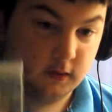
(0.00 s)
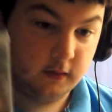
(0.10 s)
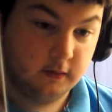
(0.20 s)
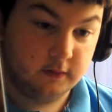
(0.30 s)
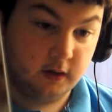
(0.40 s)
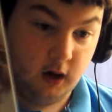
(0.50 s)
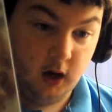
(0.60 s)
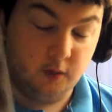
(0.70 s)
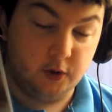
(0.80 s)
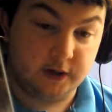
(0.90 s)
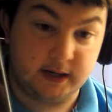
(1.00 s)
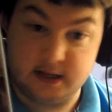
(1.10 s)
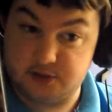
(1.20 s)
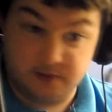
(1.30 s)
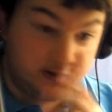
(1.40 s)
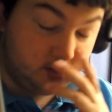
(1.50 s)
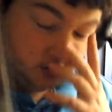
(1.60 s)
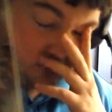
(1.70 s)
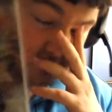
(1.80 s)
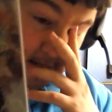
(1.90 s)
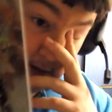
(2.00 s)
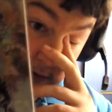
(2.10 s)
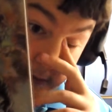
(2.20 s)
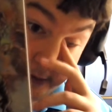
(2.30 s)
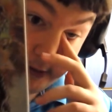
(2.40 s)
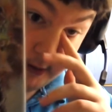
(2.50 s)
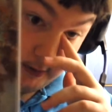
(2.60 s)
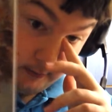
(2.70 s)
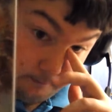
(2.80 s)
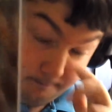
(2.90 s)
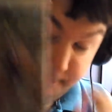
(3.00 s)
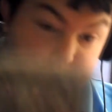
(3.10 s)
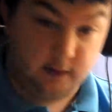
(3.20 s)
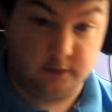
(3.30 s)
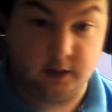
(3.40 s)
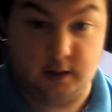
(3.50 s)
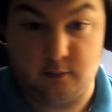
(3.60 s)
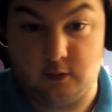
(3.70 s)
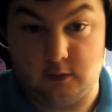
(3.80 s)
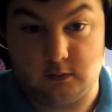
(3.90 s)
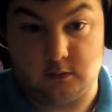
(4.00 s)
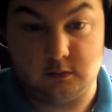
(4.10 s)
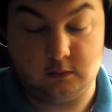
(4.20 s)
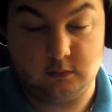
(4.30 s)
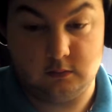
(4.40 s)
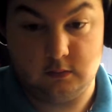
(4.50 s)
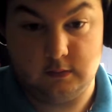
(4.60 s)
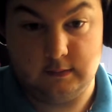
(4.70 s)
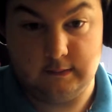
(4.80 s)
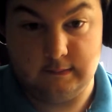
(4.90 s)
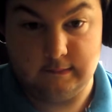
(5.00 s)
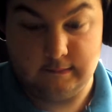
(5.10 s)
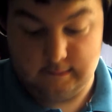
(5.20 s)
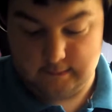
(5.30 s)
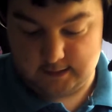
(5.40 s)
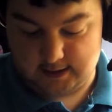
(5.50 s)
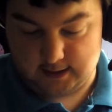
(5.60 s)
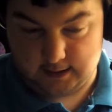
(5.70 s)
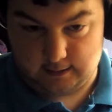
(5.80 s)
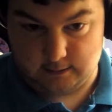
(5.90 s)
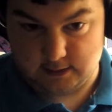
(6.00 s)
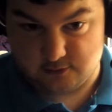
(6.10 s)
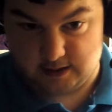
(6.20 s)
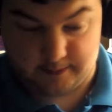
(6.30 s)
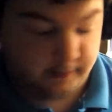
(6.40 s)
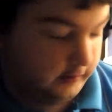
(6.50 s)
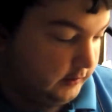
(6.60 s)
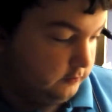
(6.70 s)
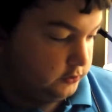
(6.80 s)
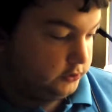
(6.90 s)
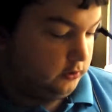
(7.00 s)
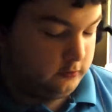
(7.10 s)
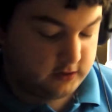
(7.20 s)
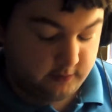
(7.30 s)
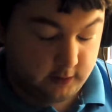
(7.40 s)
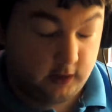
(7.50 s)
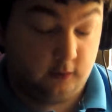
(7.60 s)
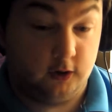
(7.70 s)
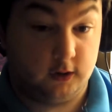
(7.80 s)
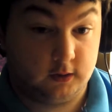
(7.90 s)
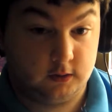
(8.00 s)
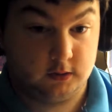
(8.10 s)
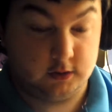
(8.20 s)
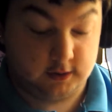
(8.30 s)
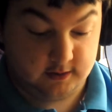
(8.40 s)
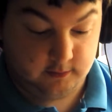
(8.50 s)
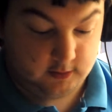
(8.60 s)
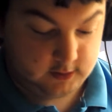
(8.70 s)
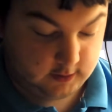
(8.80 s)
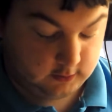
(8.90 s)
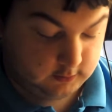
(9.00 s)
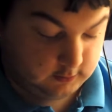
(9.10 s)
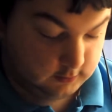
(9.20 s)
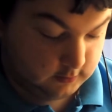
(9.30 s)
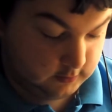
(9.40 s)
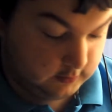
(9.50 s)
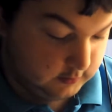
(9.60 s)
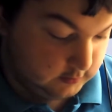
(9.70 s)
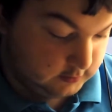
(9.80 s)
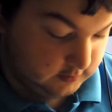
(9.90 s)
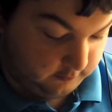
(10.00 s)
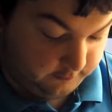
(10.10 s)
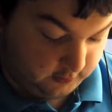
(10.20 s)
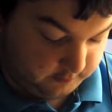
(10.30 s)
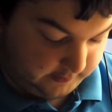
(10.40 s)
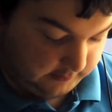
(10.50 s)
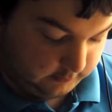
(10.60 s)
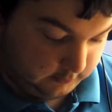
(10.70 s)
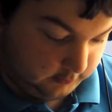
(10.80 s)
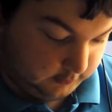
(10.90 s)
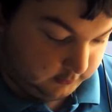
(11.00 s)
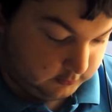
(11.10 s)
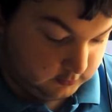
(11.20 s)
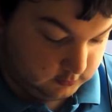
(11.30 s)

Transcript: the artwork in it is really good as well. It's hang on, I will take it out of this wrapper and I will show you some of the artwork. Just give me a second. So let me find a panel I like.